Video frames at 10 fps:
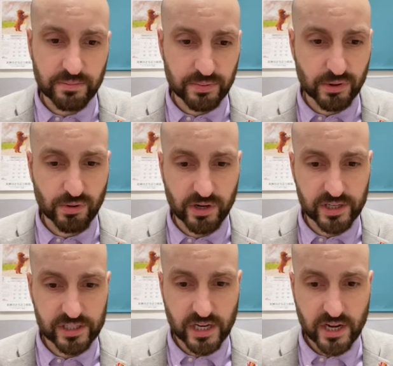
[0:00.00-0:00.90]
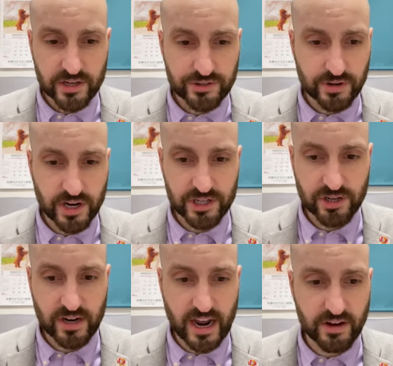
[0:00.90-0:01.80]
Brewer's
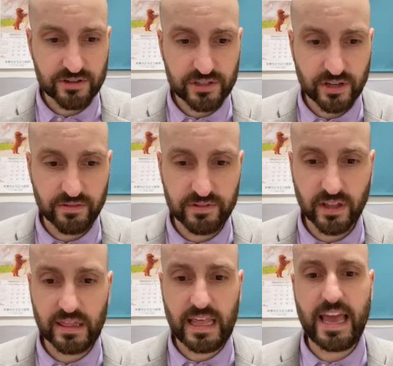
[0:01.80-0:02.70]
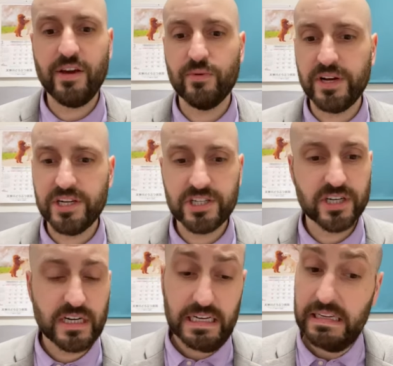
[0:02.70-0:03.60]
Treasure House of the Language.
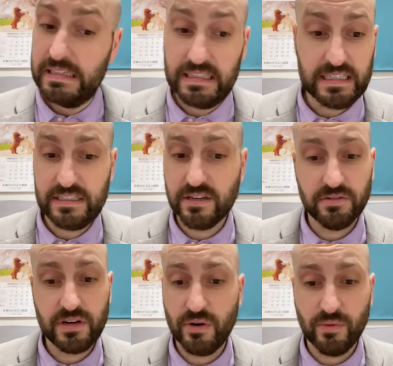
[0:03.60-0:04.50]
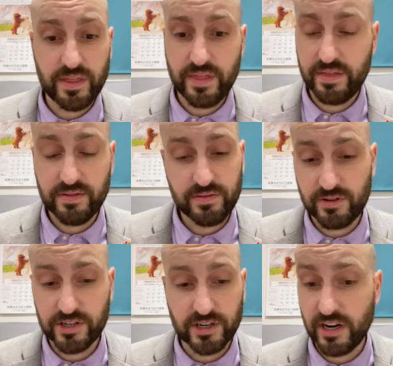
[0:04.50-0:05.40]
I don't know what
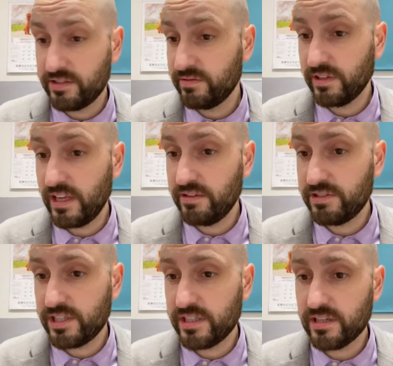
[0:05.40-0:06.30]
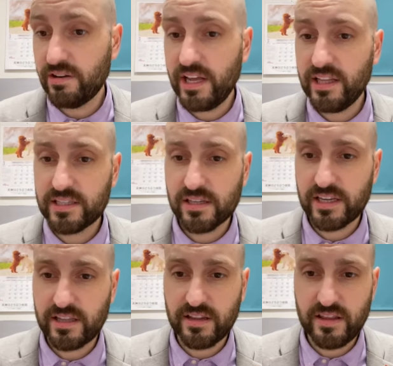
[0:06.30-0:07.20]
Treasure House of the Language is. All right, let's look
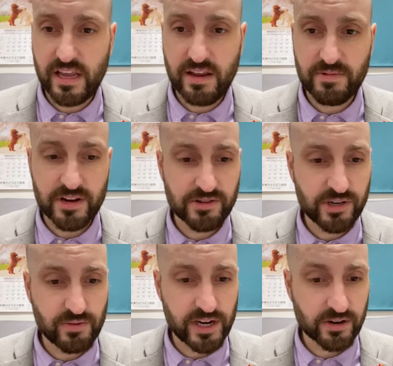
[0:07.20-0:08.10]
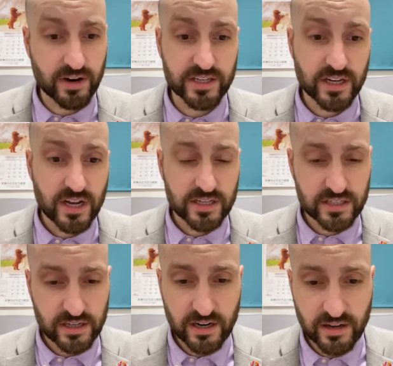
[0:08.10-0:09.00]
at the theme entry. 20 across.
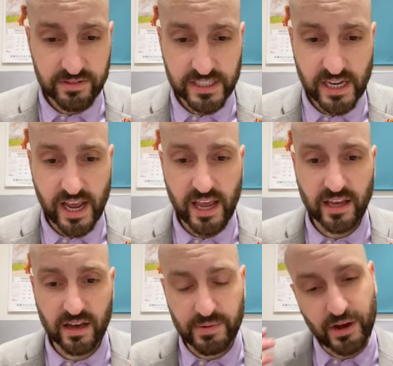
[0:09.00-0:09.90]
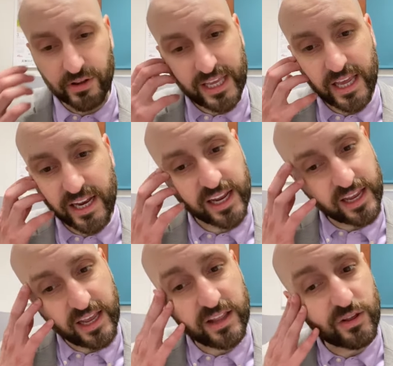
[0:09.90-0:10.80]
Start of a saying about getting
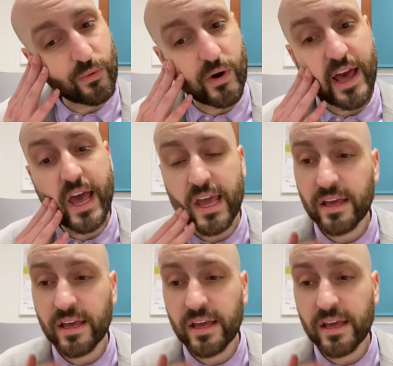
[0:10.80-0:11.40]
in the way.